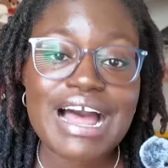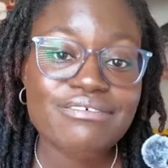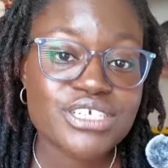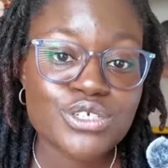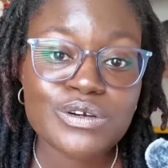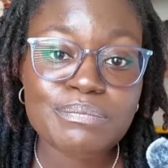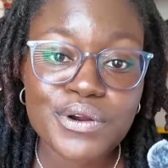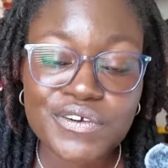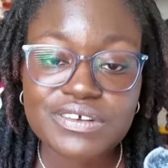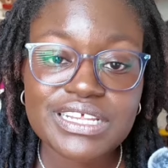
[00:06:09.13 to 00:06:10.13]
have to do it
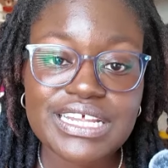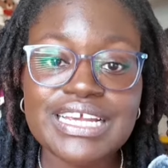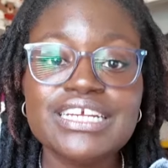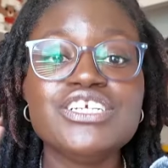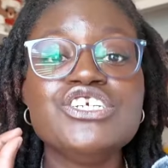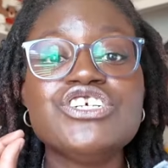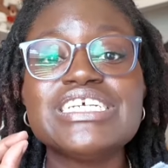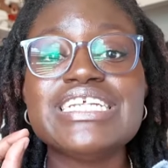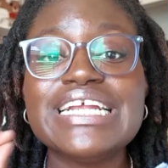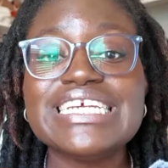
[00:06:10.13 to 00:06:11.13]
perfectly. You
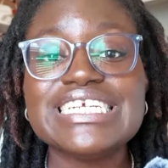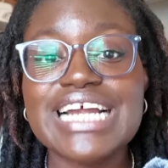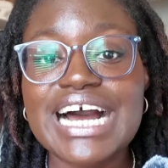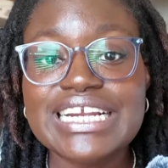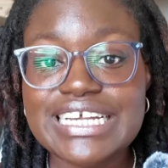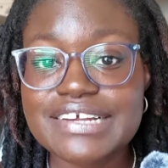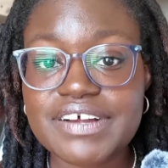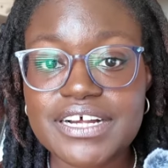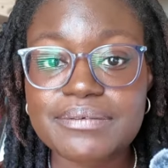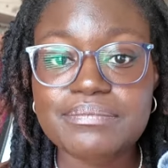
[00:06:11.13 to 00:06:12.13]
just need to not give
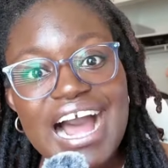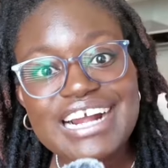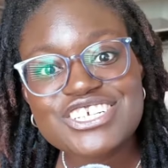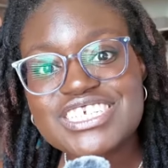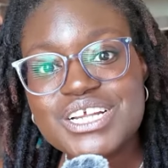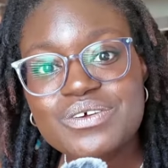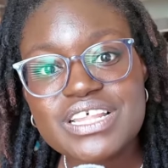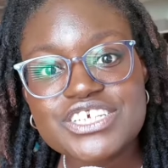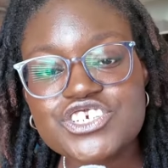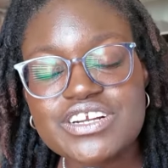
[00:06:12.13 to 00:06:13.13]
up. I just know
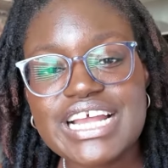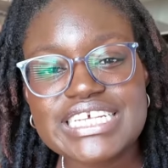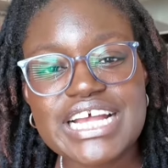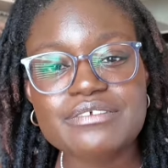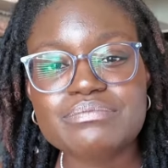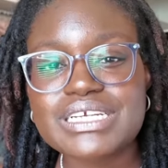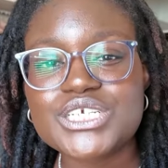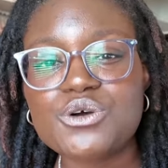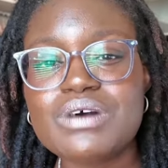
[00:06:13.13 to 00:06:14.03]
this journey has helped me so